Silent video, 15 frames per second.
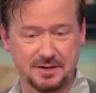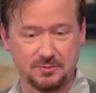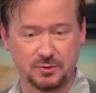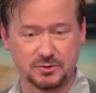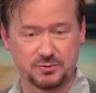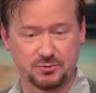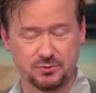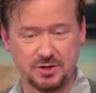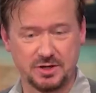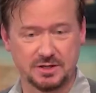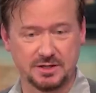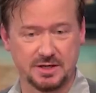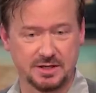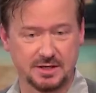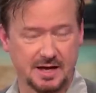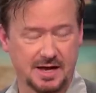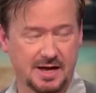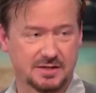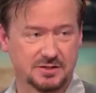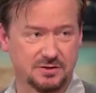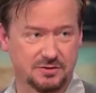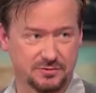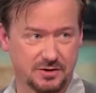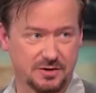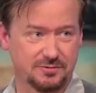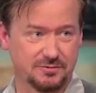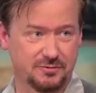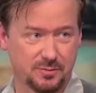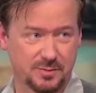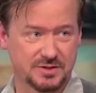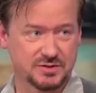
It was really an act of love for my